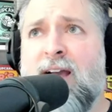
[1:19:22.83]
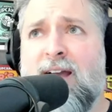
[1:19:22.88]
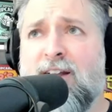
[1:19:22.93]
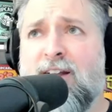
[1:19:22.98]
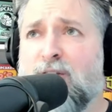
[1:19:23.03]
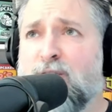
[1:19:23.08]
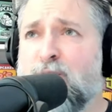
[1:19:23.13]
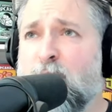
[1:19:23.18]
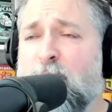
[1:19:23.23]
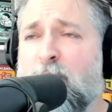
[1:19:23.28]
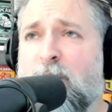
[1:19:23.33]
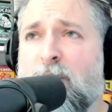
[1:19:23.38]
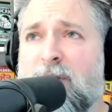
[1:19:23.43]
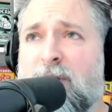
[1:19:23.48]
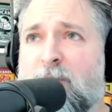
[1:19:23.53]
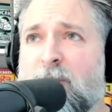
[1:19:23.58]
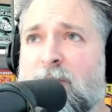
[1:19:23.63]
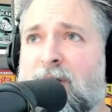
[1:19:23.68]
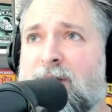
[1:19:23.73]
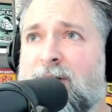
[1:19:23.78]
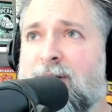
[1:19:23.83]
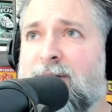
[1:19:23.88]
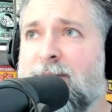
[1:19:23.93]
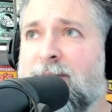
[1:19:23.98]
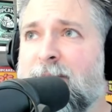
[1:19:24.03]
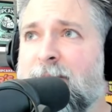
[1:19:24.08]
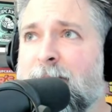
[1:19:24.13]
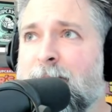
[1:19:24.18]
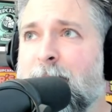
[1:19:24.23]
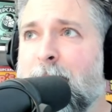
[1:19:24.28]
I got to a point where
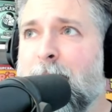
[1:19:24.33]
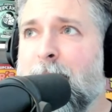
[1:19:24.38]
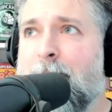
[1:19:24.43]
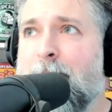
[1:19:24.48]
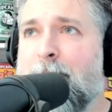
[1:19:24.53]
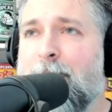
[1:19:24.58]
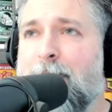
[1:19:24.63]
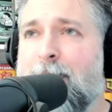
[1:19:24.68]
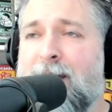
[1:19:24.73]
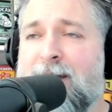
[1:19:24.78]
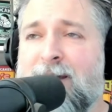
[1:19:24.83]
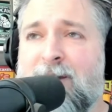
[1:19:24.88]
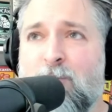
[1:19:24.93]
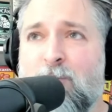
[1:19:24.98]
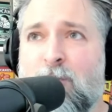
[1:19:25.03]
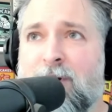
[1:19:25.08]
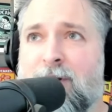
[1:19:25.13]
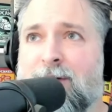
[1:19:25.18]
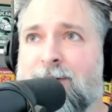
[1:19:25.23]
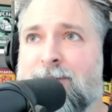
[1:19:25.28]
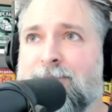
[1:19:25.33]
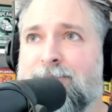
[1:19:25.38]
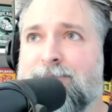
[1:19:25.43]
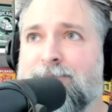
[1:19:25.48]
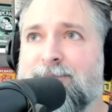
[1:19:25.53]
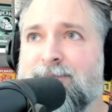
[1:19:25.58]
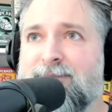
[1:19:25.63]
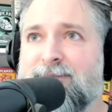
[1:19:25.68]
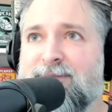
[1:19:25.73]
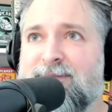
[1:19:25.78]
I didn't want to
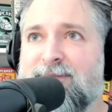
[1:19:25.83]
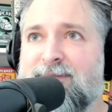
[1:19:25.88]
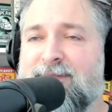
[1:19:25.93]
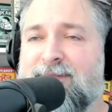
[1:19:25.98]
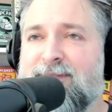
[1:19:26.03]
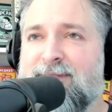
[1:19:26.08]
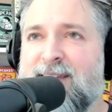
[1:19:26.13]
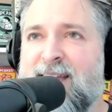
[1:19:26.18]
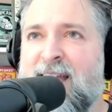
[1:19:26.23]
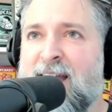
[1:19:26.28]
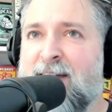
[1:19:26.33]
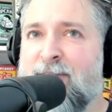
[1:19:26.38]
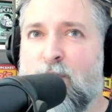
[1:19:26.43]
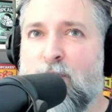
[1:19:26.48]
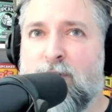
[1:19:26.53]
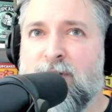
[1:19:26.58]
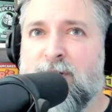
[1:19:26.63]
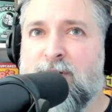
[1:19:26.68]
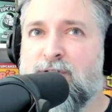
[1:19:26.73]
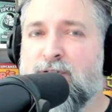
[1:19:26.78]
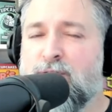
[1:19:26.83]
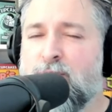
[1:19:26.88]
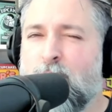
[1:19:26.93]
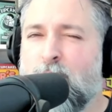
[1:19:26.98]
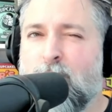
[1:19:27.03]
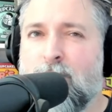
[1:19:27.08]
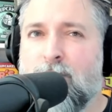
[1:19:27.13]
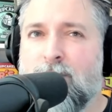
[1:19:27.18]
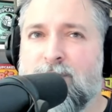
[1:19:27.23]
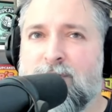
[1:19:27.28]
have all these
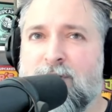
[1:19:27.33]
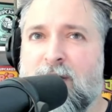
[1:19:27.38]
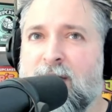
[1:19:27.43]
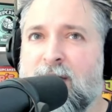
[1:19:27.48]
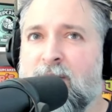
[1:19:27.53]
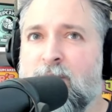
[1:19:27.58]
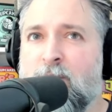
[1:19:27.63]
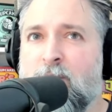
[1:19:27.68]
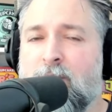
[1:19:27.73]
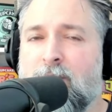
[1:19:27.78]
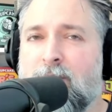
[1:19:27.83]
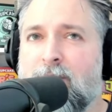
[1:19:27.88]
stores, and I didn't